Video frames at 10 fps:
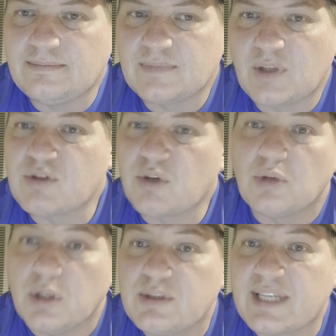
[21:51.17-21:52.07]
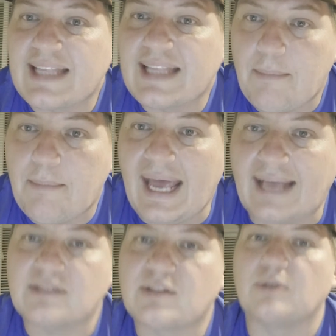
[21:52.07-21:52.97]
losing that
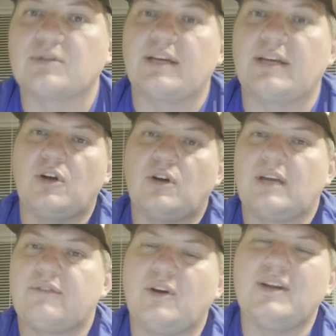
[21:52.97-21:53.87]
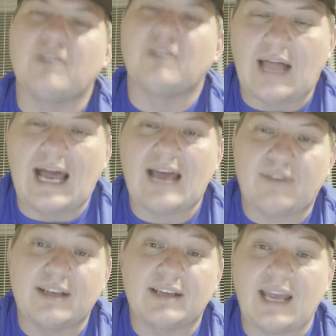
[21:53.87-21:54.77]
bet. So if you're into the live
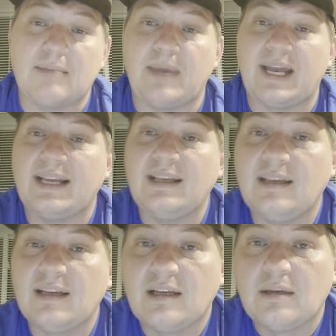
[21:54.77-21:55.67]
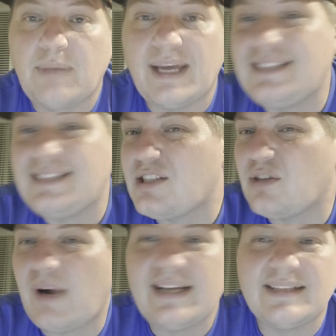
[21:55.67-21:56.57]
in-game betting, pay
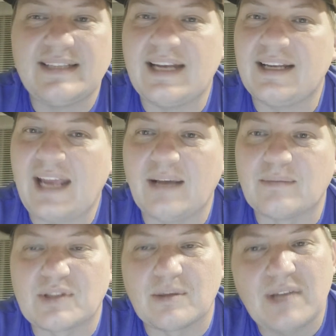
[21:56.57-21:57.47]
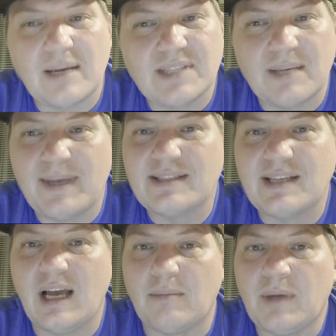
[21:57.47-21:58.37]
attention right at the end of the game. Sometimes they mess
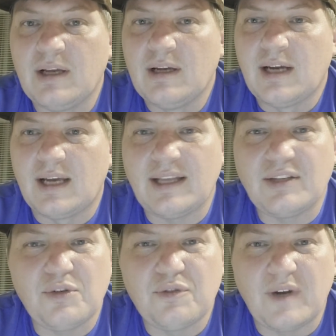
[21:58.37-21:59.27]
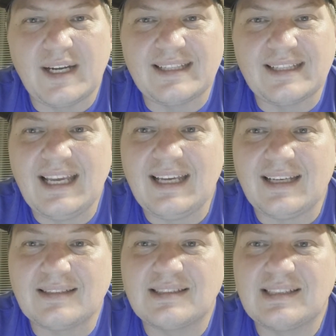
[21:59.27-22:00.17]
up and they do funny
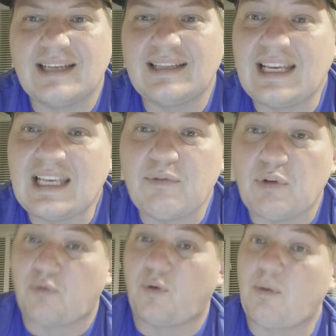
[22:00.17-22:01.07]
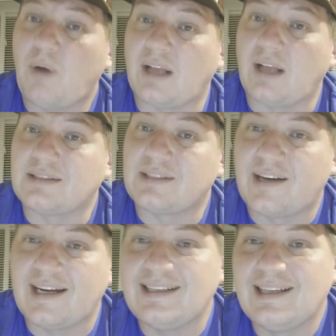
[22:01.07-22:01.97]
things and they give you free runs,
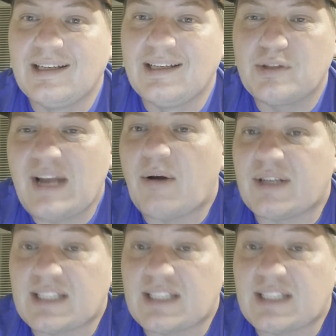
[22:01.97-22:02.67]
right? So now it